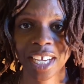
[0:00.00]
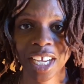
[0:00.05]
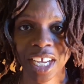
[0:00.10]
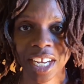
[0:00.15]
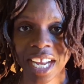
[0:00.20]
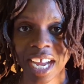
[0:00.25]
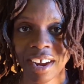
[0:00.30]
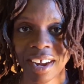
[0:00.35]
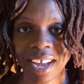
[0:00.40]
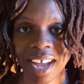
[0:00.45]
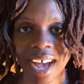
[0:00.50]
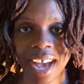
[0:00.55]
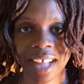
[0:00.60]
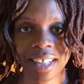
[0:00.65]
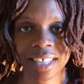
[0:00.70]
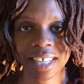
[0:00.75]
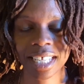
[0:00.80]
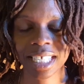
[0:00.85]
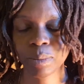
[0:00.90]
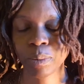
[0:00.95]
Canary
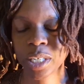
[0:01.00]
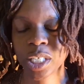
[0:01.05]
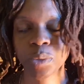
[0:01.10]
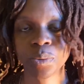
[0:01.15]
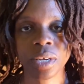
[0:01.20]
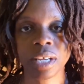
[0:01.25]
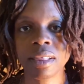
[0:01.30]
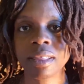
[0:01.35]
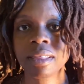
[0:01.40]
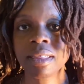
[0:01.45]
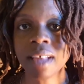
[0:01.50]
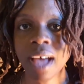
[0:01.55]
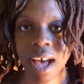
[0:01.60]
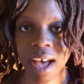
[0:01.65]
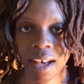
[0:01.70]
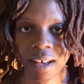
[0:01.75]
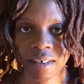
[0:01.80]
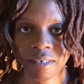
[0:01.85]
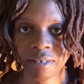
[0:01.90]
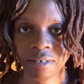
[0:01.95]
Islands, which we
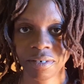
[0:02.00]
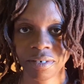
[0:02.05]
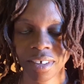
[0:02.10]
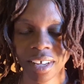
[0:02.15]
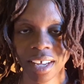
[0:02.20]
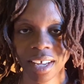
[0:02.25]
love.